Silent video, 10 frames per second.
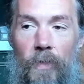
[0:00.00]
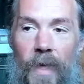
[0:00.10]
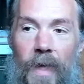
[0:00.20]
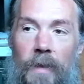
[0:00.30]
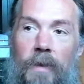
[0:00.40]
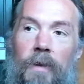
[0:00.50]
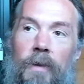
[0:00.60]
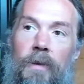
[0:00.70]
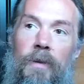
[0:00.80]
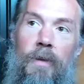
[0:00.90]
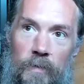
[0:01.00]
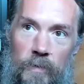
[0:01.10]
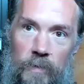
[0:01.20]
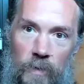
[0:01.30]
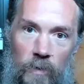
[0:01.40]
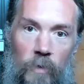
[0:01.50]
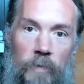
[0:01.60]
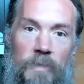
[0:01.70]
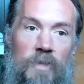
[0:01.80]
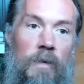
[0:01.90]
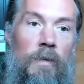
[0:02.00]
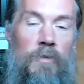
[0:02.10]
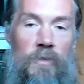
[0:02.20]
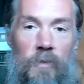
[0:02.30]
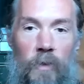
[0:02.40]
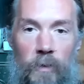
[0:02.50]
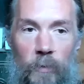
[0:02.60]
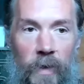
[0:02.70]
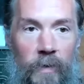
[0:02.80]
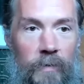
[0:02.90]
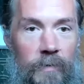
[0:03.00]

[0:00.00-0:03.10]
that there are going to be challenges along the way.